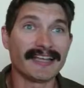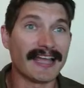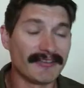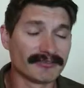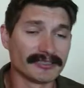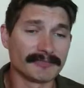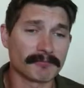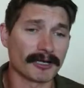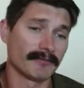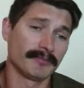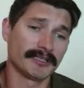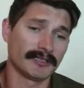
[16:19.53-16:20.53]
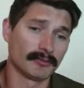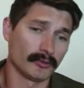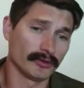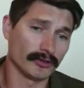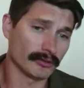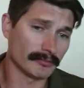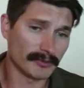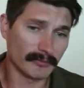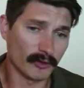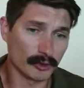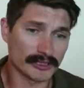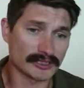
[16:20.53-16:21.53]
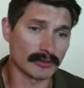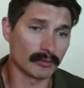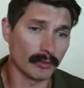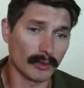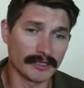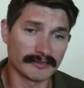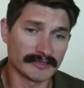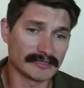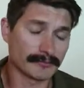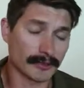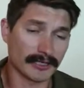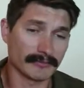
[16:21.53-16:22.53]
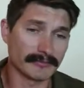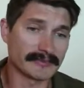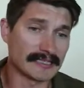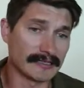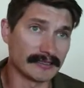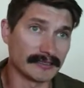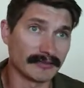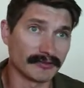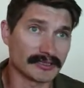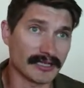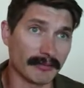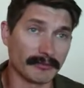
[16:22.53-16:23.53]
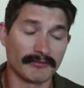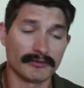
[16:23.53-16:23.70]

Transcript: Every department can really only be focused on one of these problems at any given time.